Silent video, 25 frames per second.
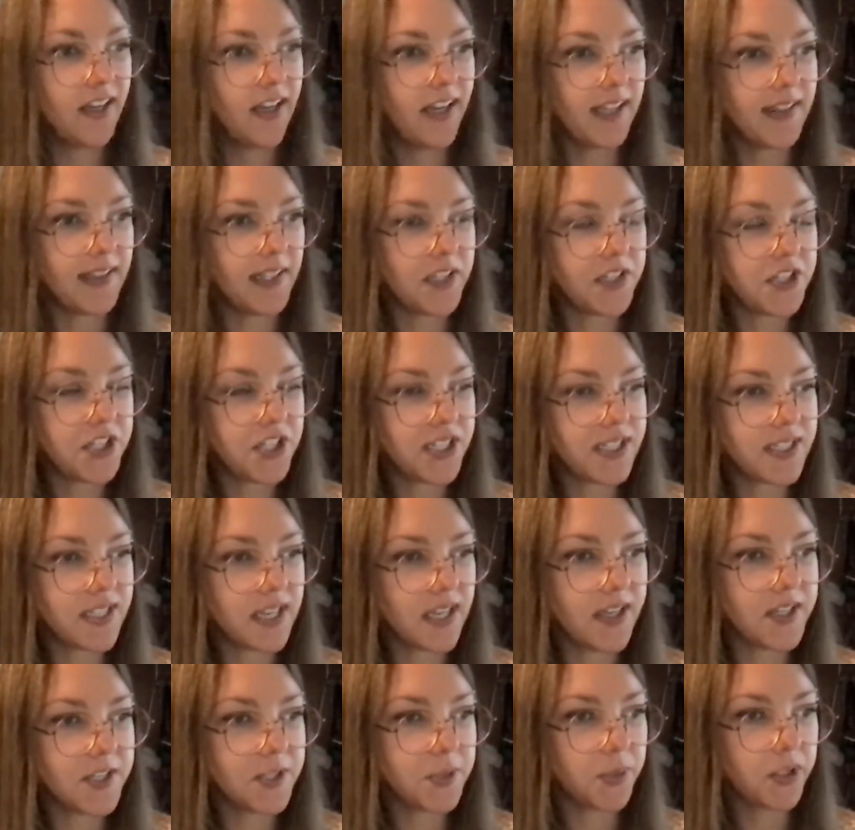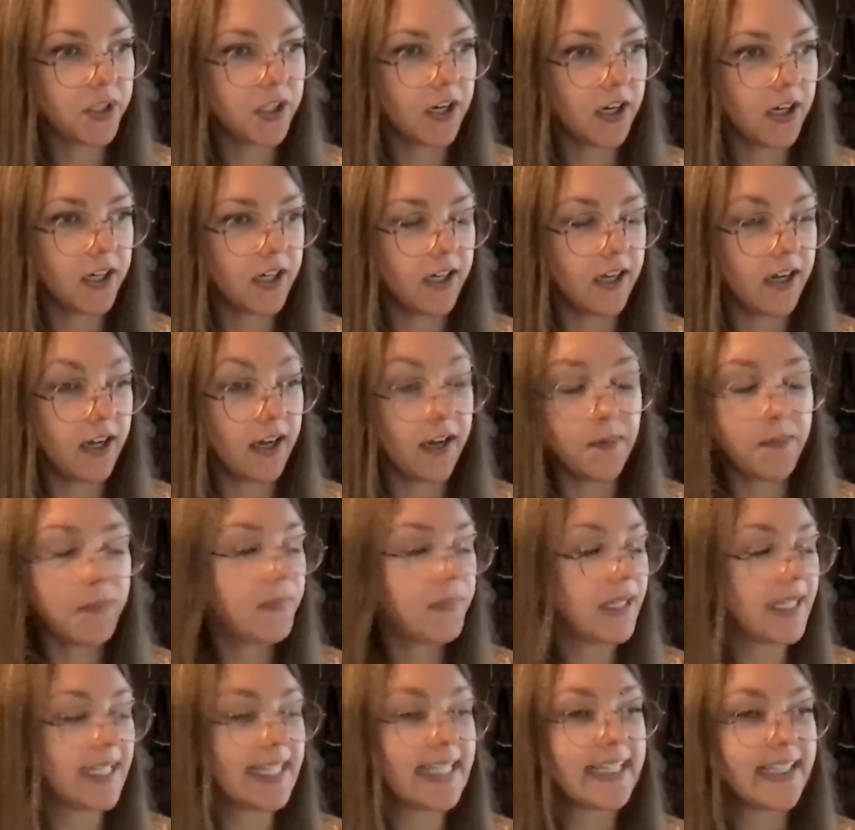And then she says, Ra
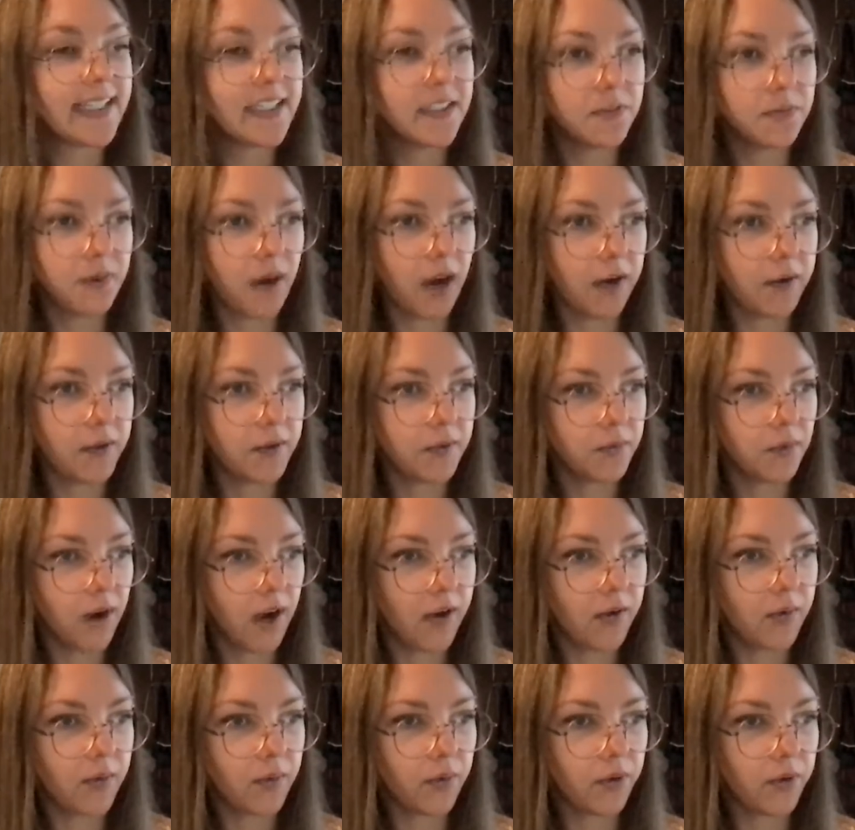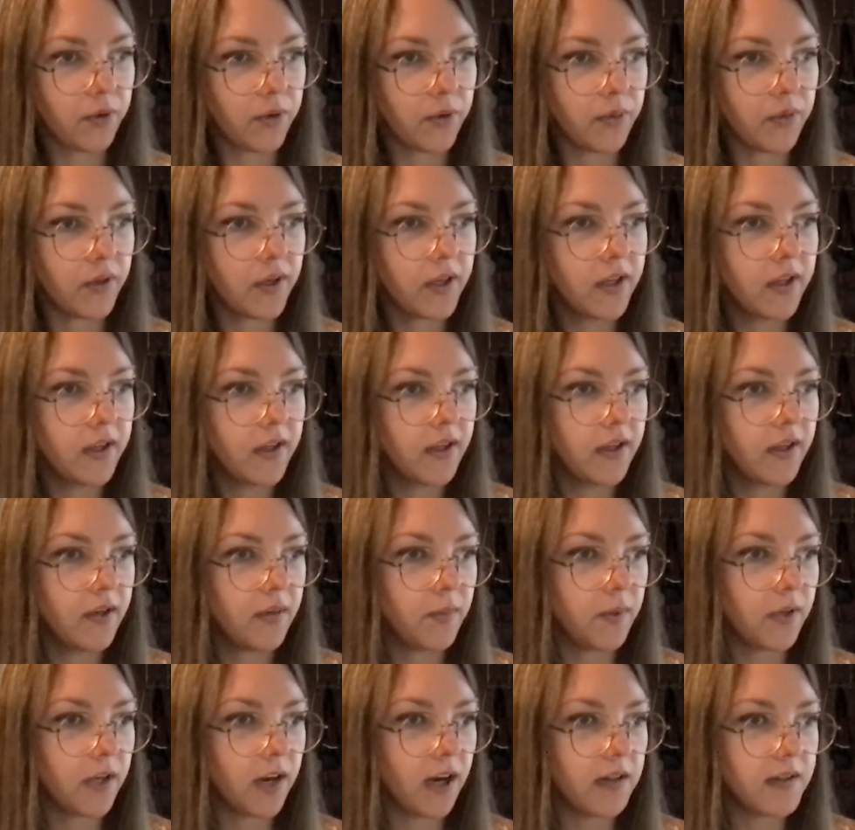Uru Hu,
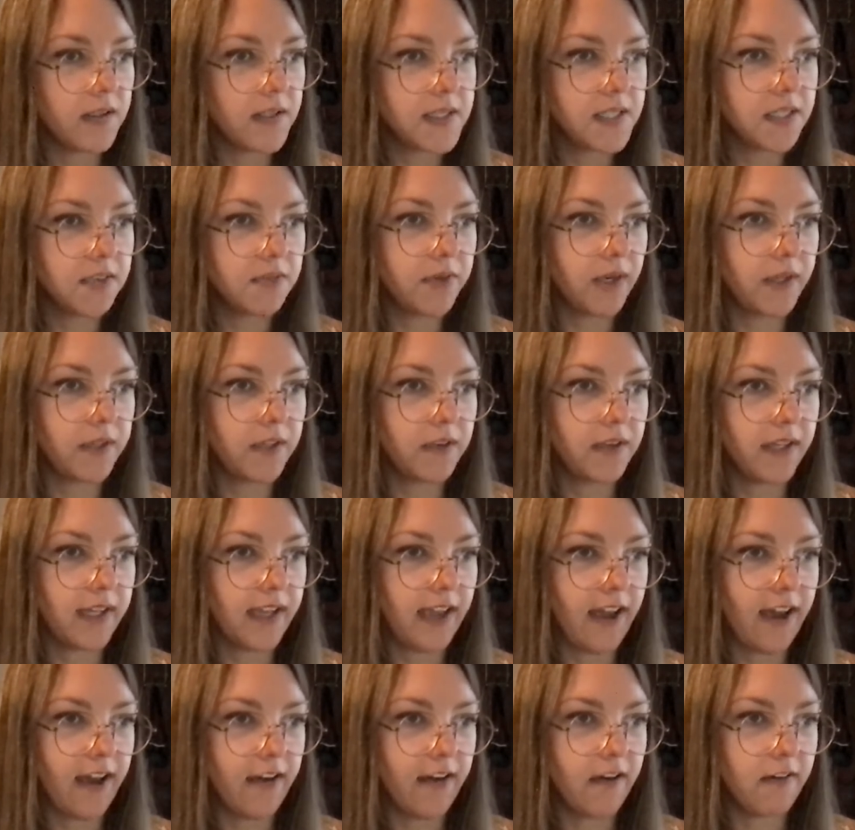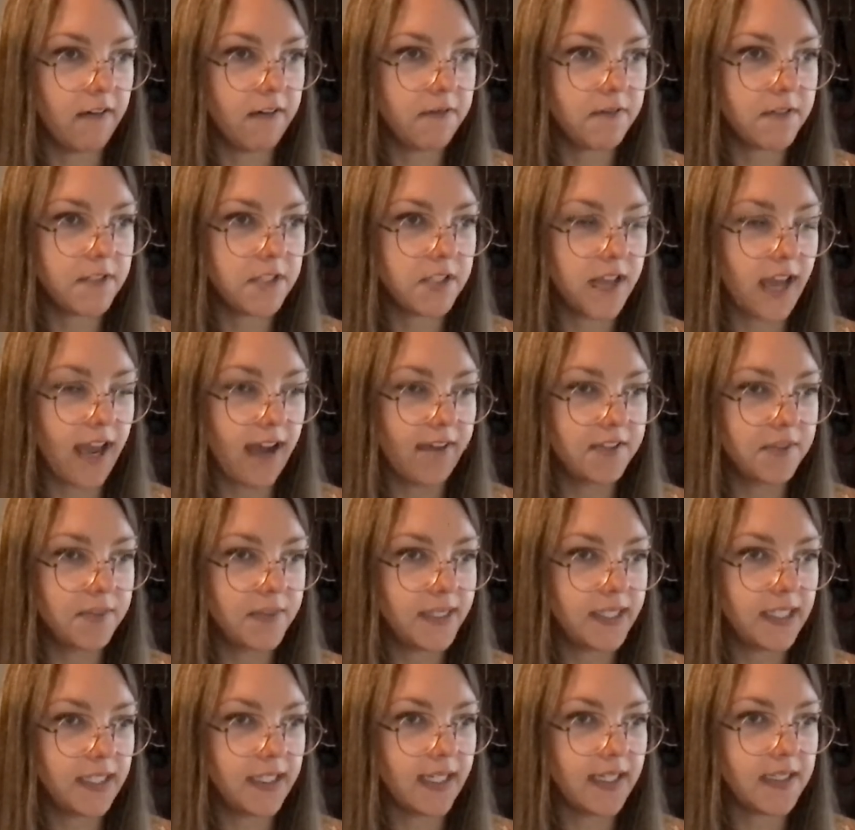regardless of whether they have to be
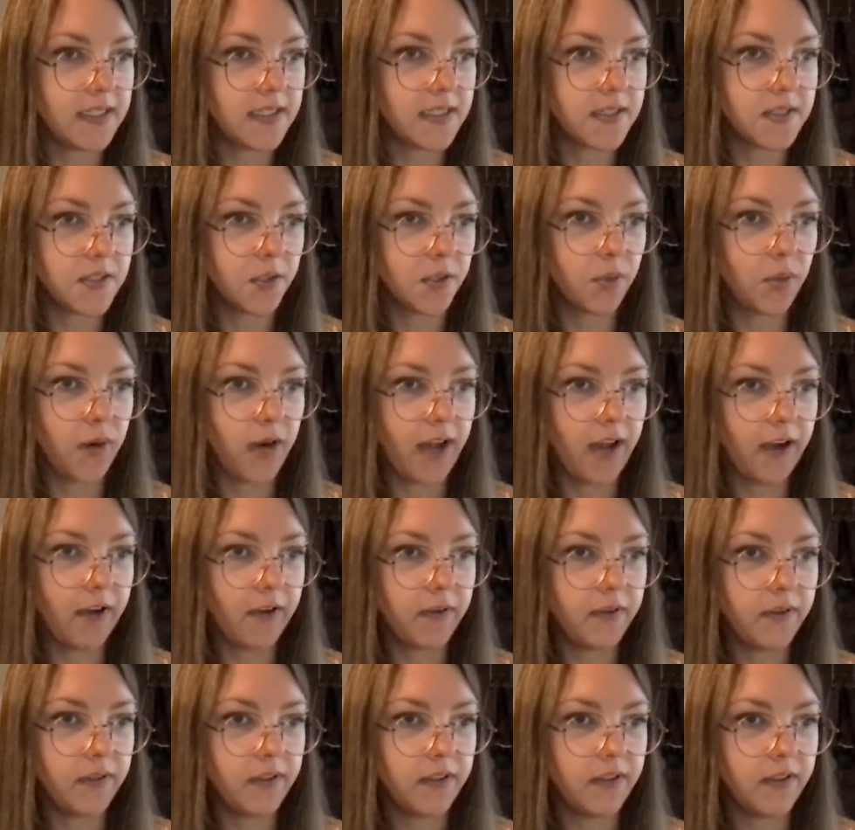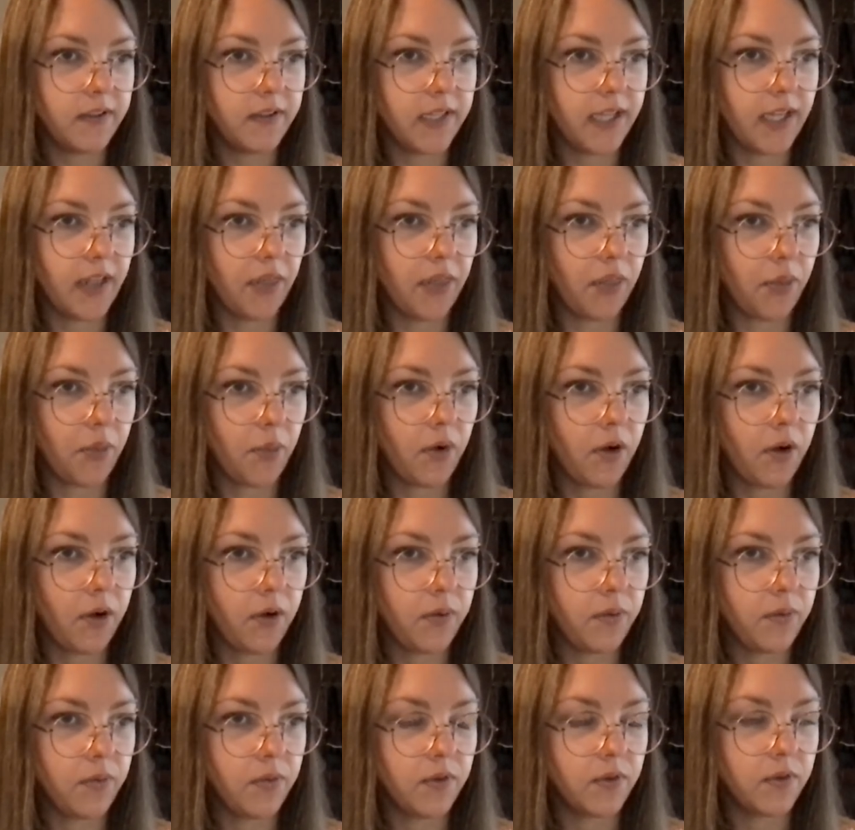the nicest crown and
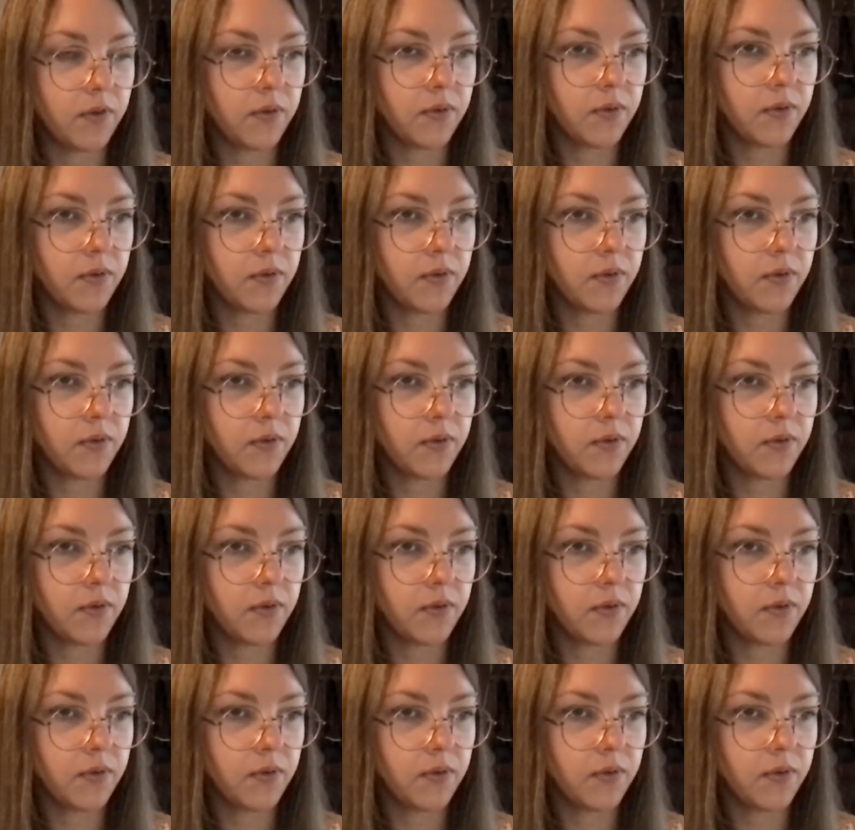throne,